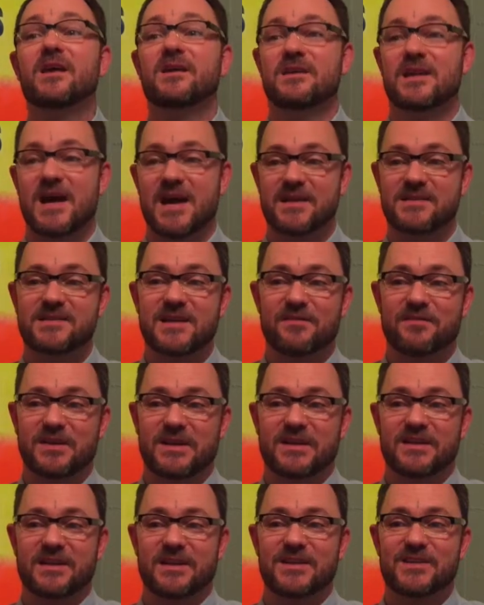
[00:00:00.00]
Yeah,
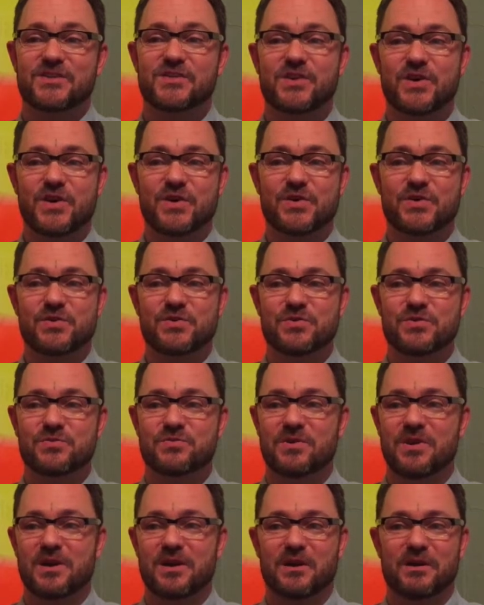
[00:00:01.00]
definitely. So.
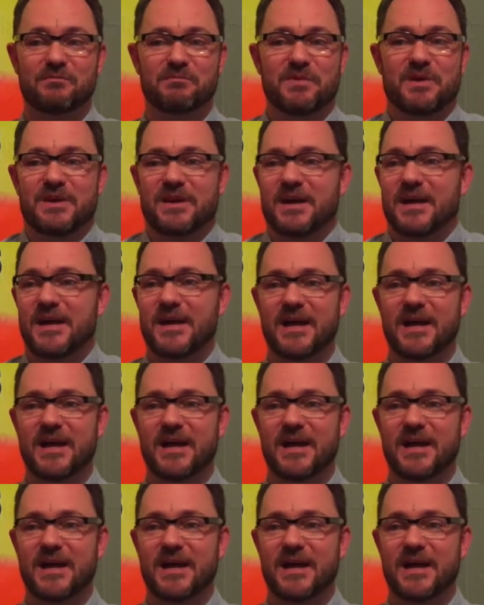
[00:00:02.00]
Um,